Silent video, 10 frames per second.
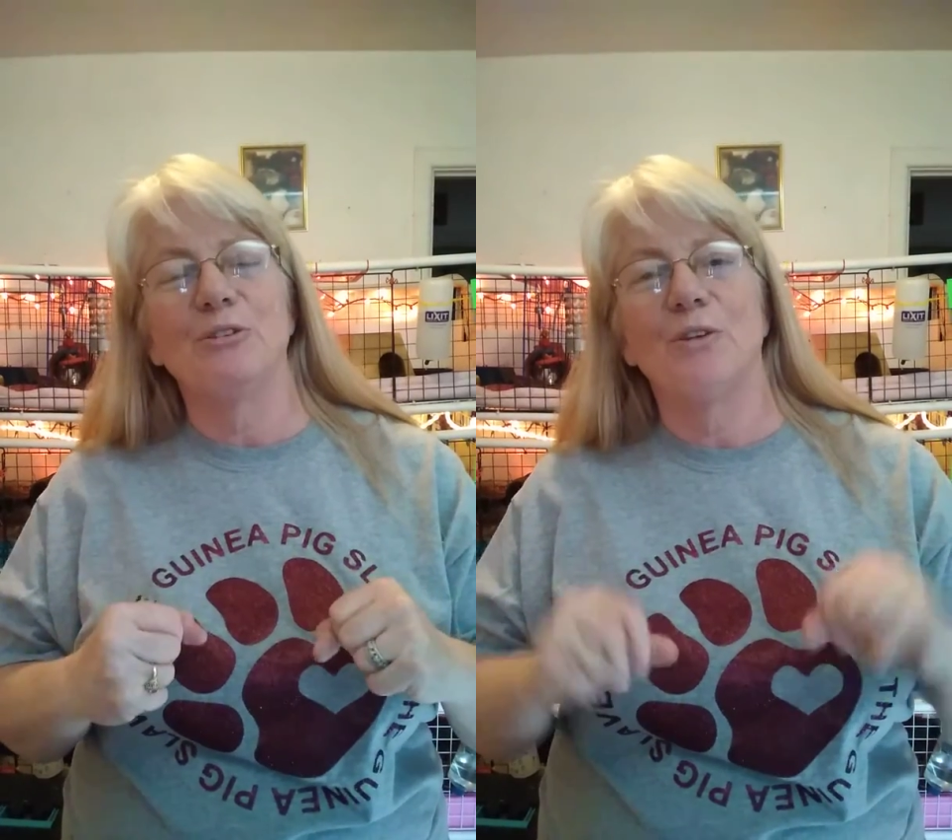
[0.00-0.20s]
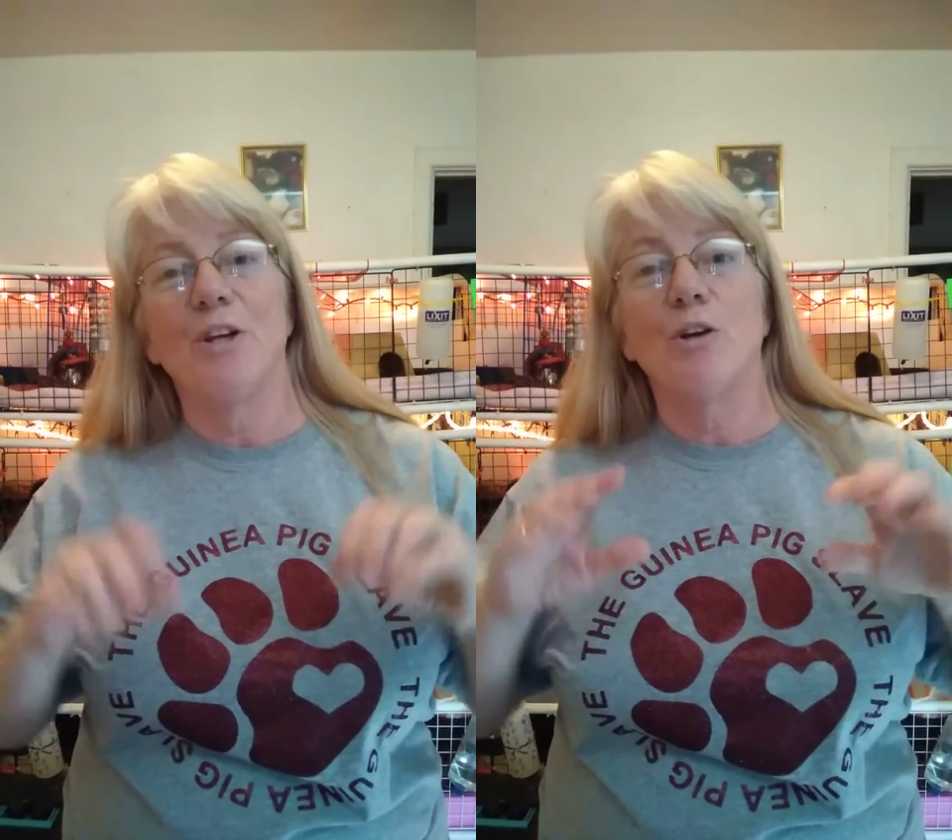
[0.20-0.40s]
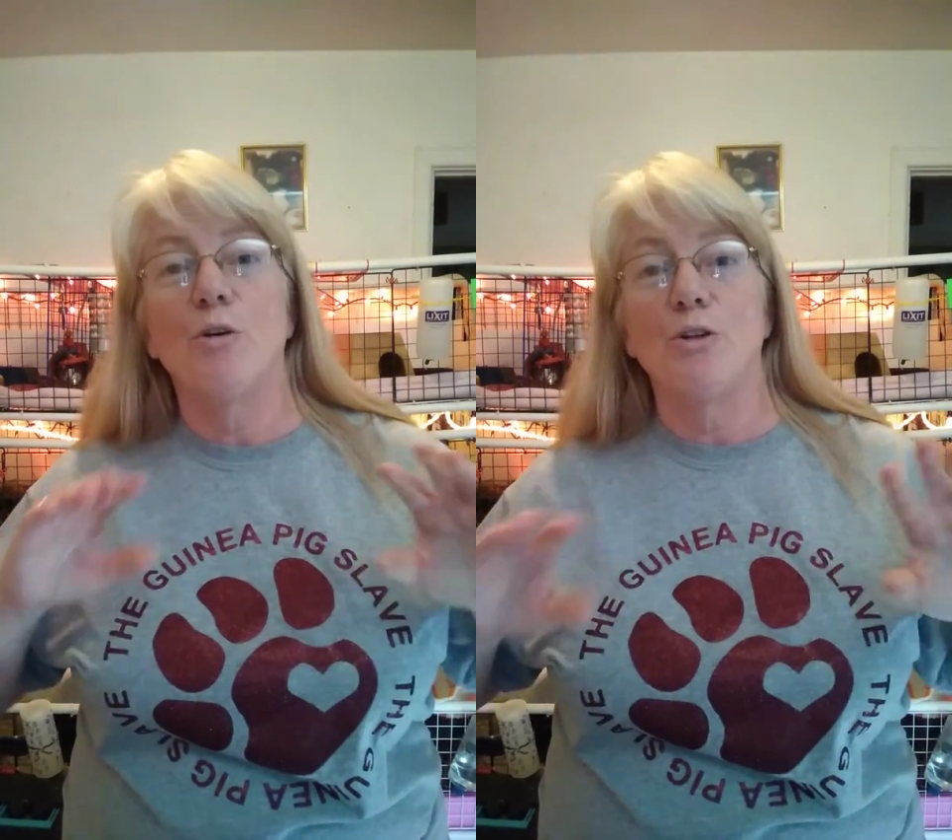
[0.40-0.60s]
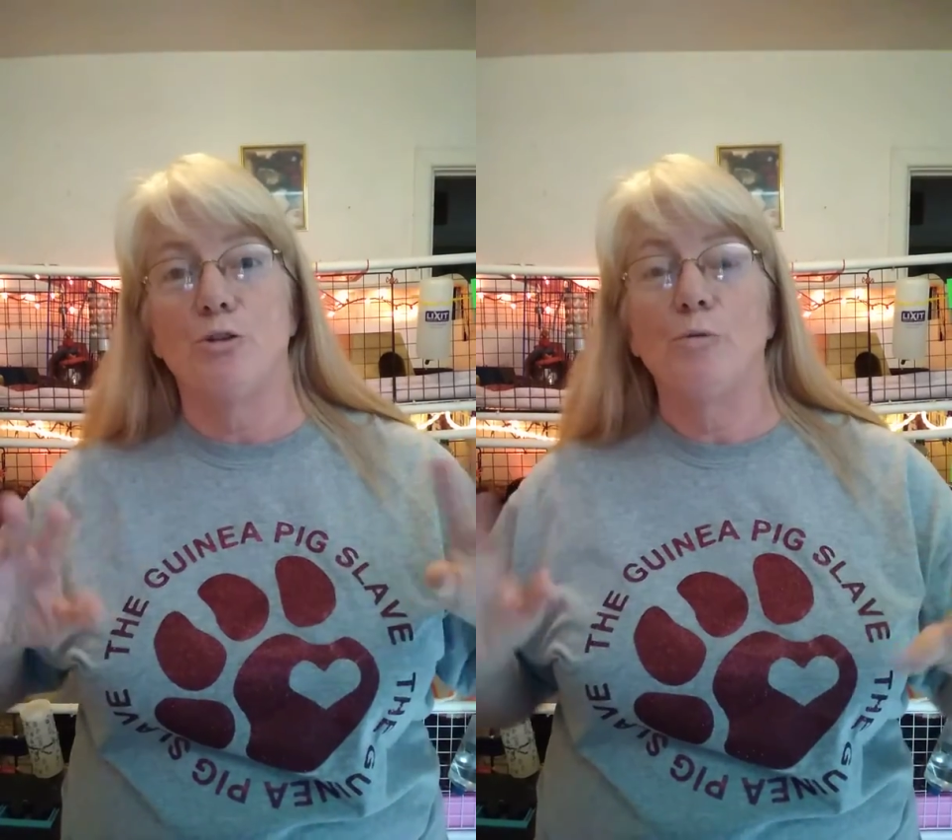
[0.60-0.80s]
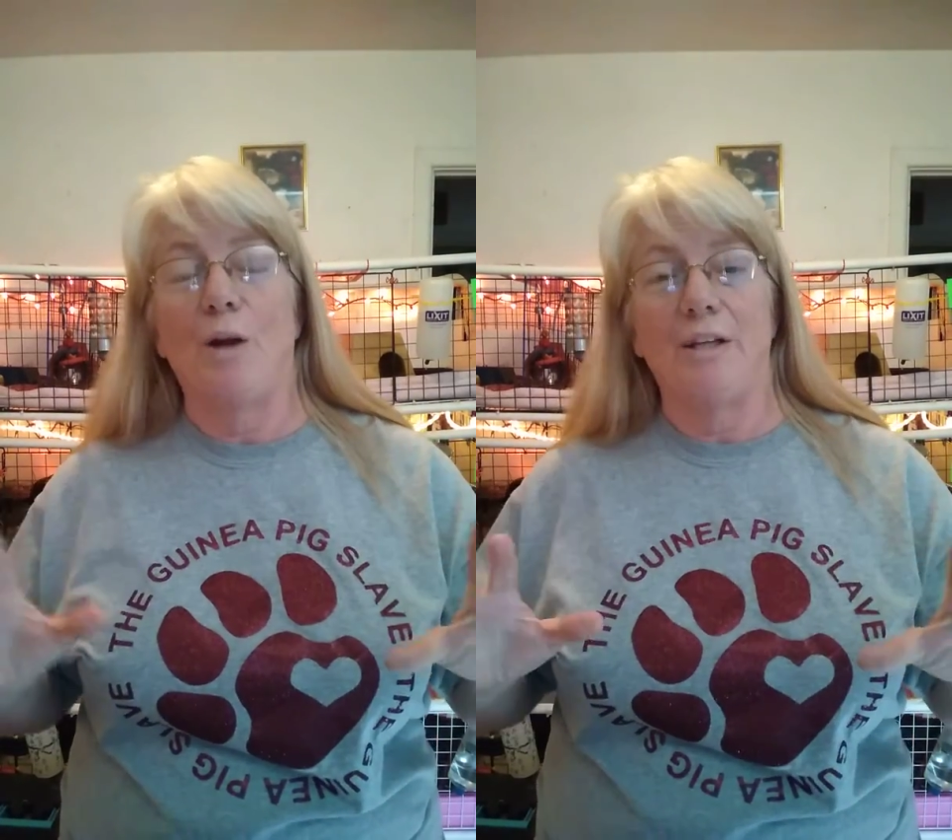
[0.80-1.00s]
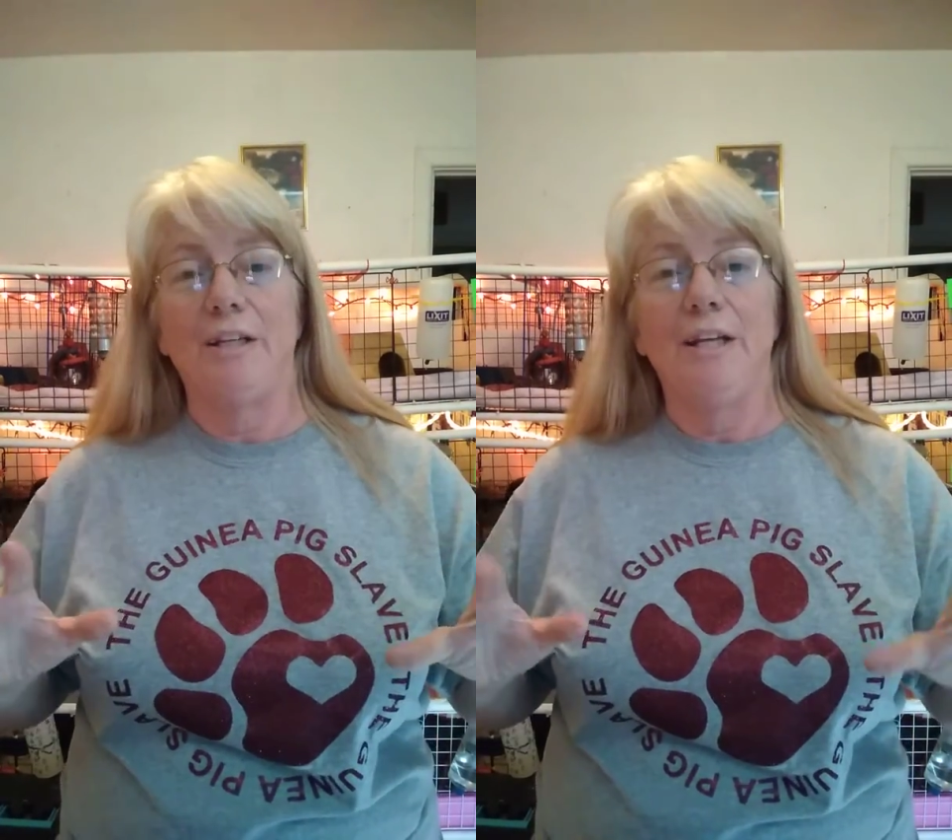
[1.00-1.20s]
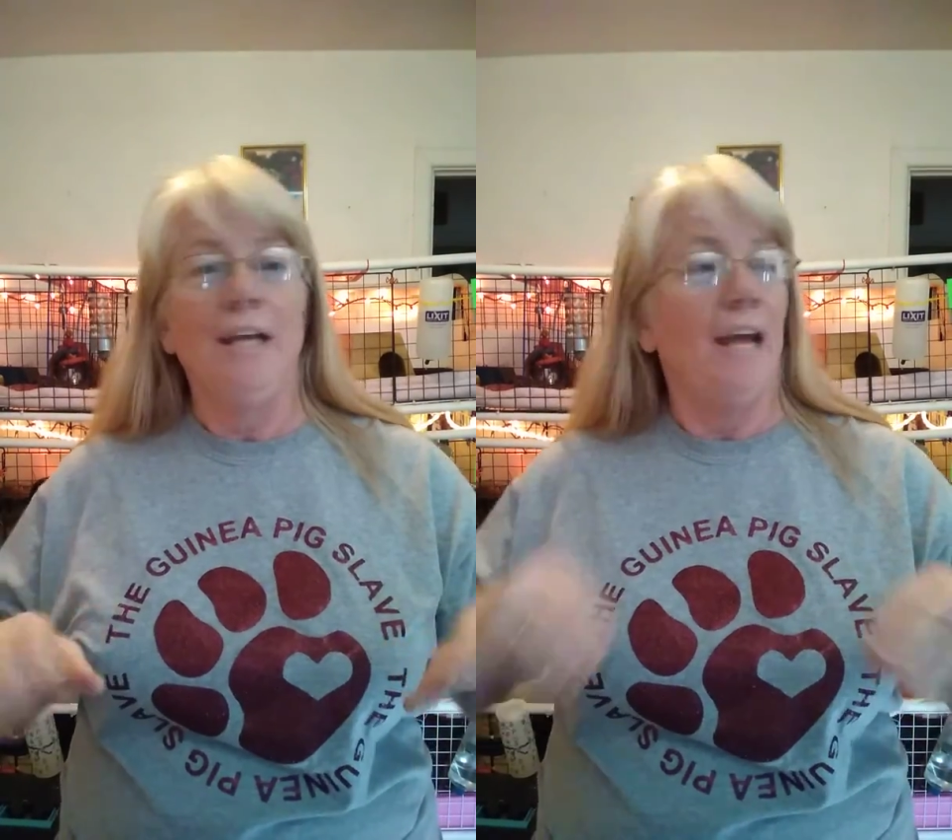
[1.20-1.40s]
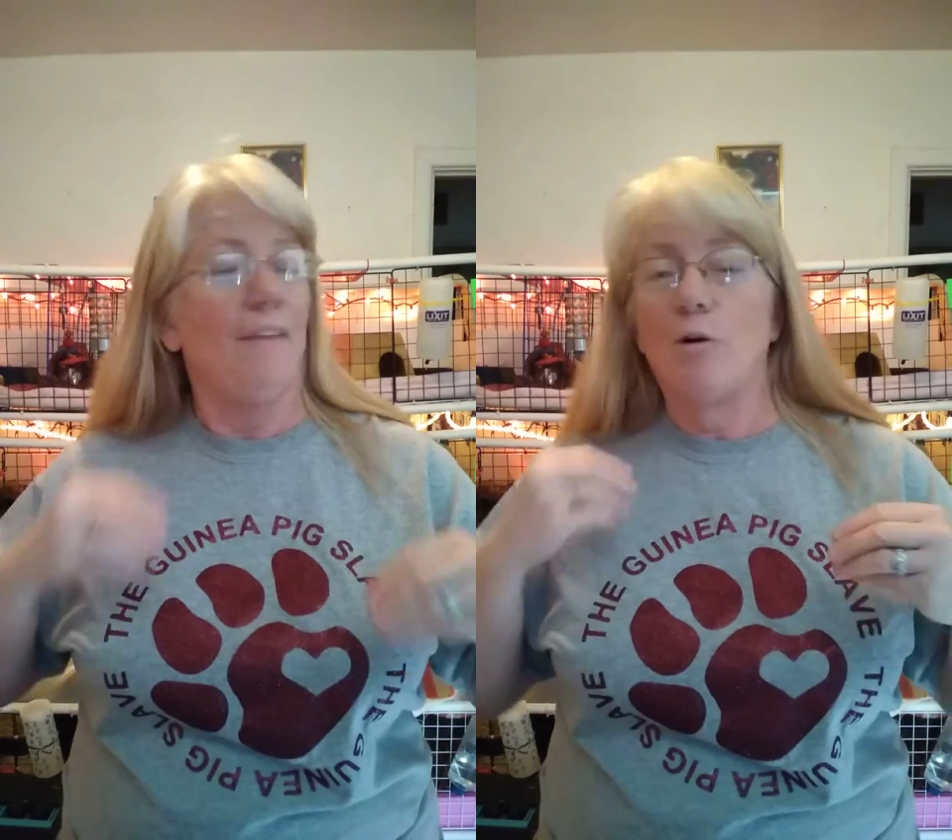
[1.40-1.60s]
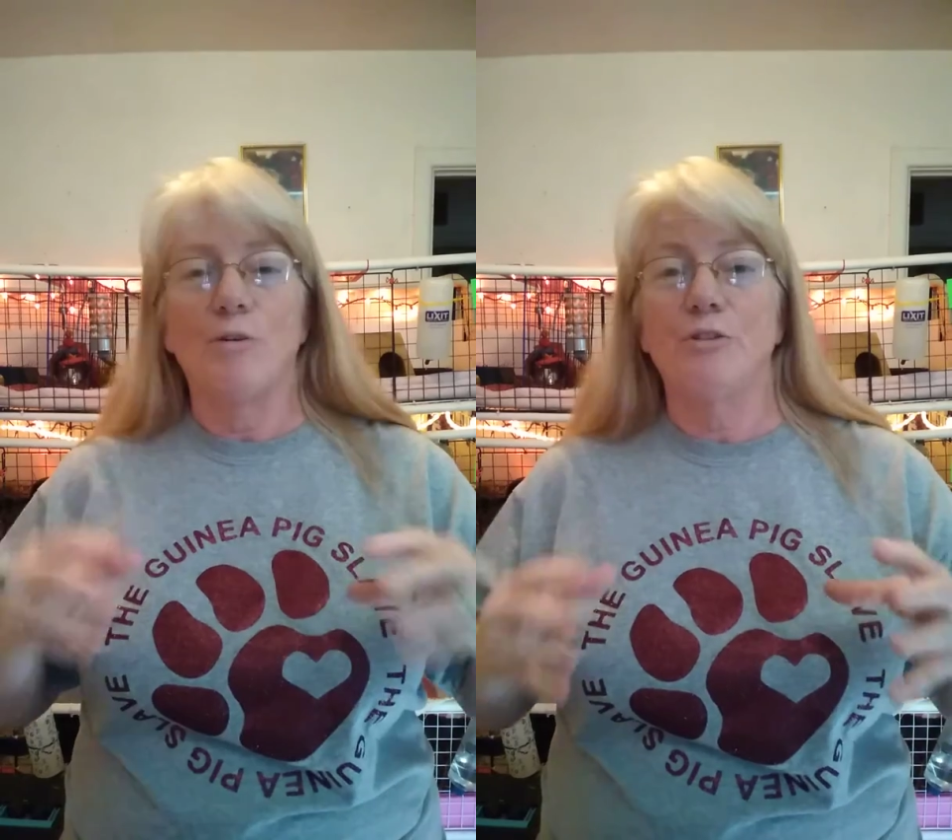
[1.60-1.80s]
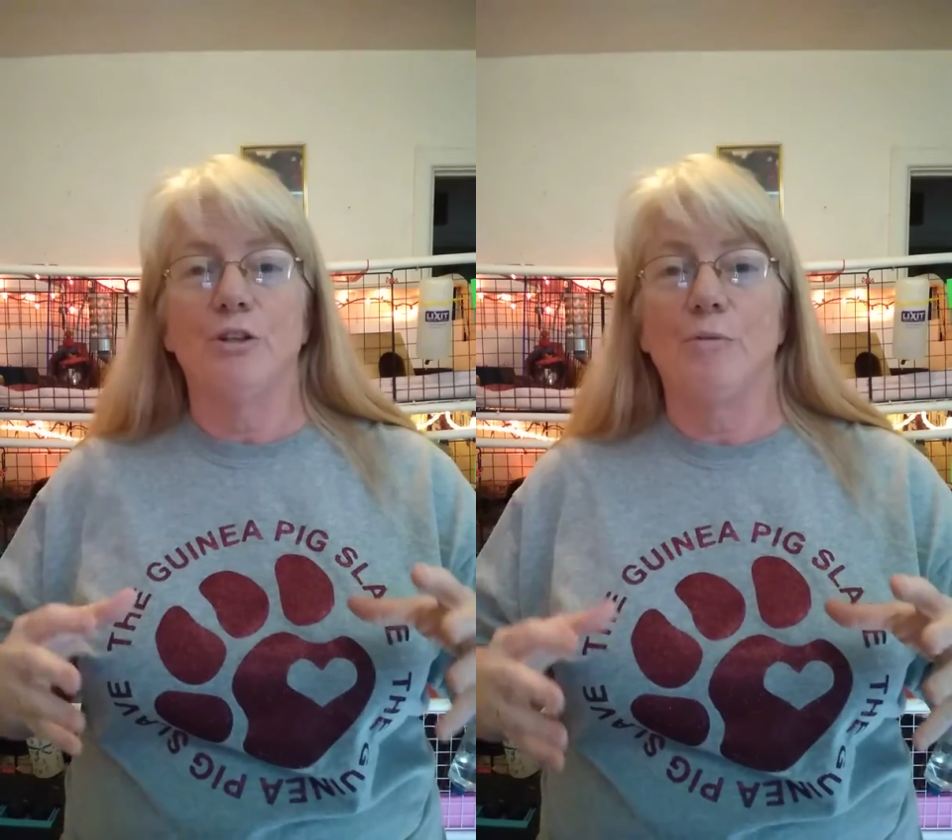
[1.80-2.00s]
so they are going to run. And they're
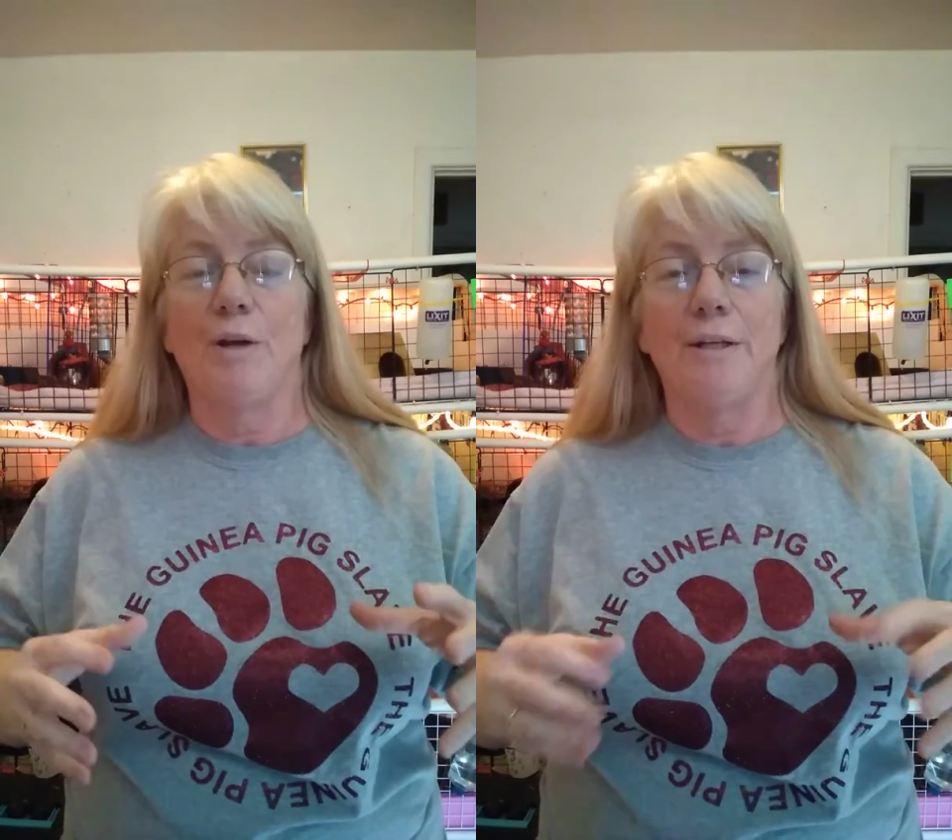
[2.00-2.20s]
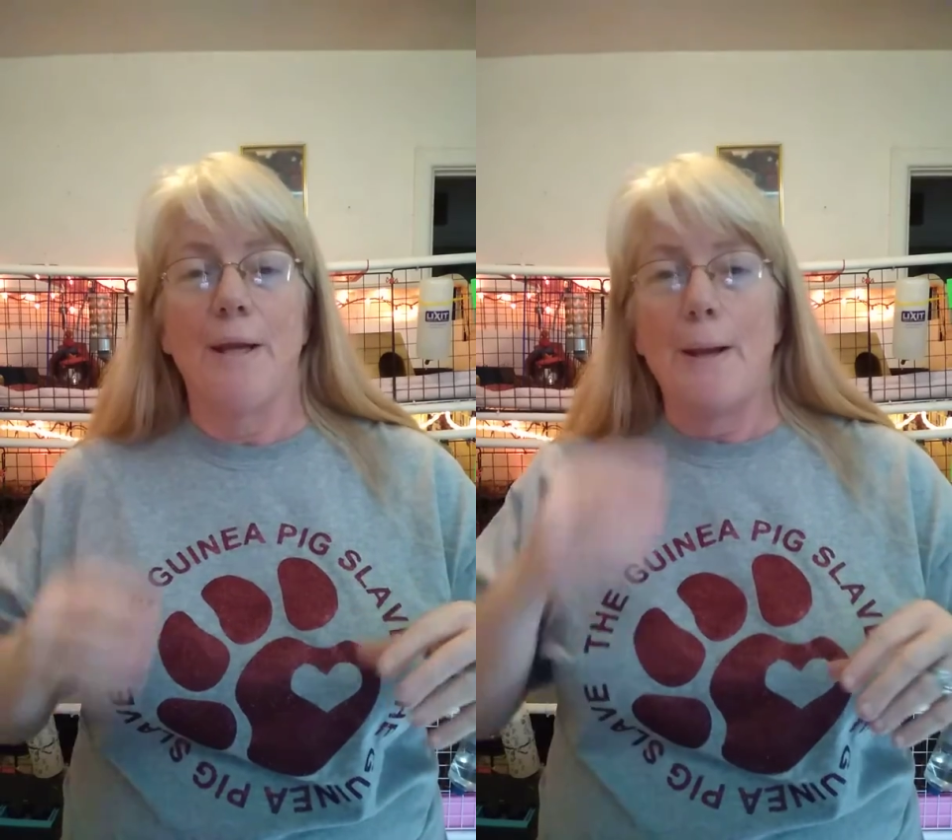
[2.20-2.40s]
always going to run.